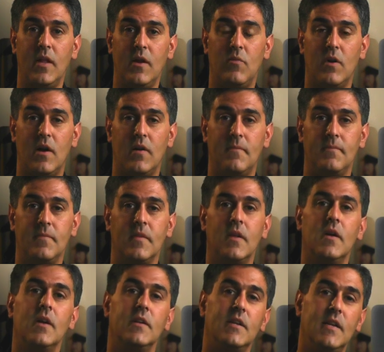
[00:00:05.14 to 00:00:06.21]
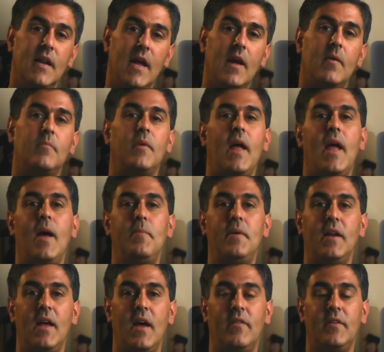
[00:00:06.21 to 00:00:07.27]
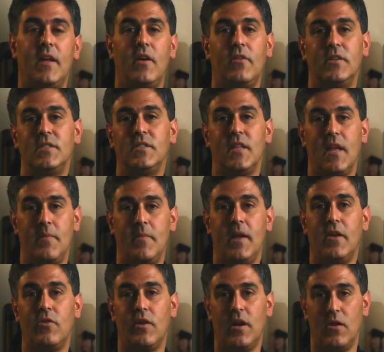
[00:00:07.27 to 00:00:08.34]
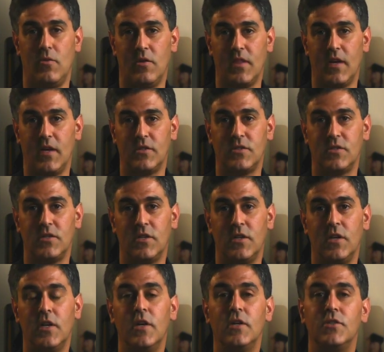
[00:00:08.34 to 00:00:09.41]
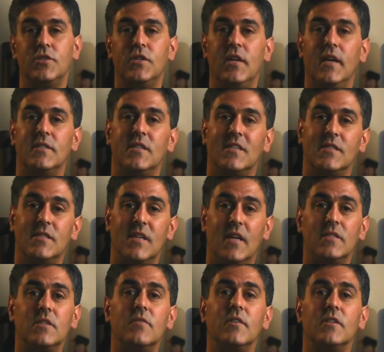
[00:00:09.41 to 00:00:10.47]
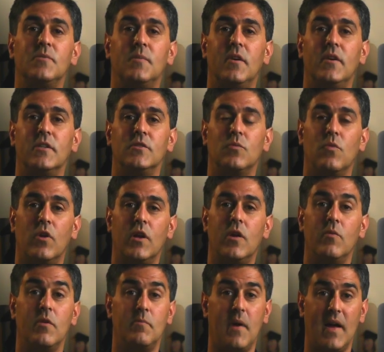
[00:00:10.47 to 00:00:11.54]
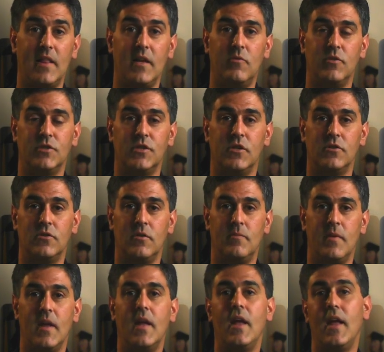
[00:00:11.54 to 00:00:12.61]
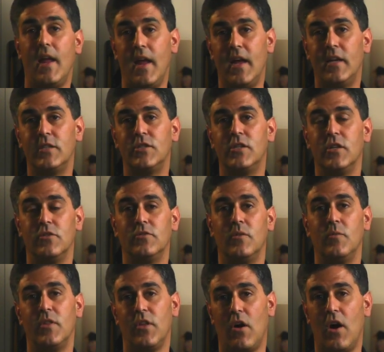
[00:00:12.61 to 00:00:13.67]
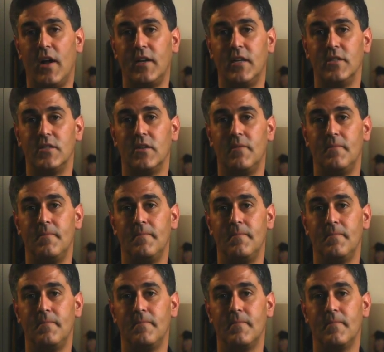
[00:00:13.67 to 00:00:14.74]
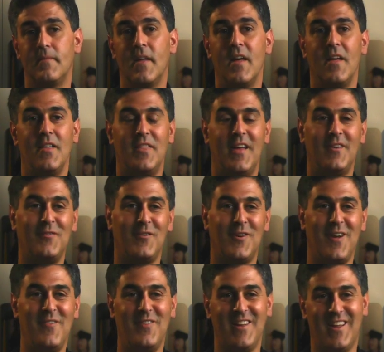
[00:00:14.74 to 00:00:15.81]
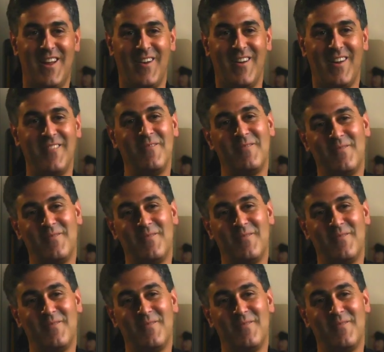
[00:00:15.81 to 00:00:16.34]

Lingua. Today I'm happy to have Carrie Slaymaker here with us. She has extensive experience working with bilingual children and children with autism. Thanks for coming, Carrie.